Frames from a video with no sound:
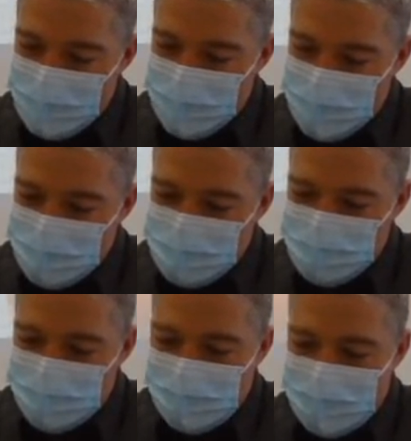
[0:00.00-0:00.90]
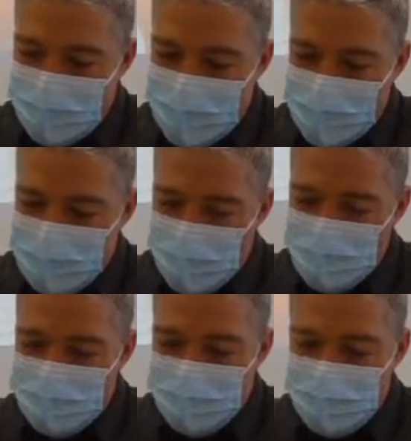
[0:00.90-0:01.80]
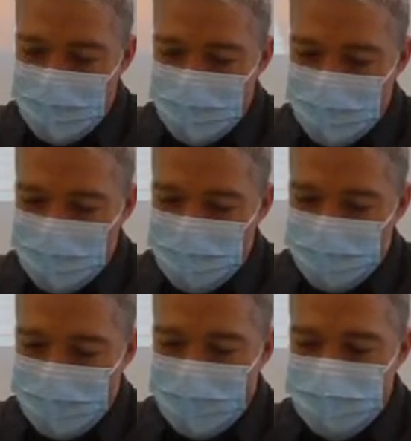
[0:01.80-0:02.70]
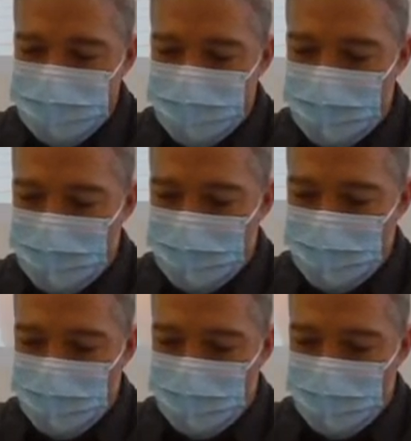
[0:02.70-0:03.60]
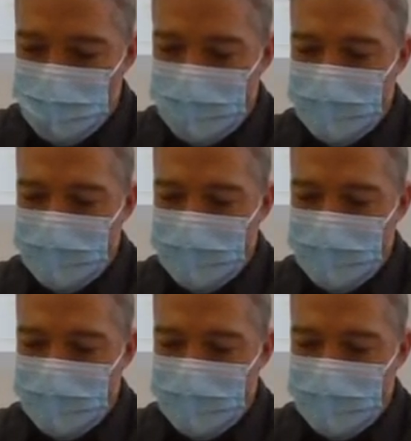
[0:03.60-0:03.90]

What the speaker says: of those is really higher up than the other. So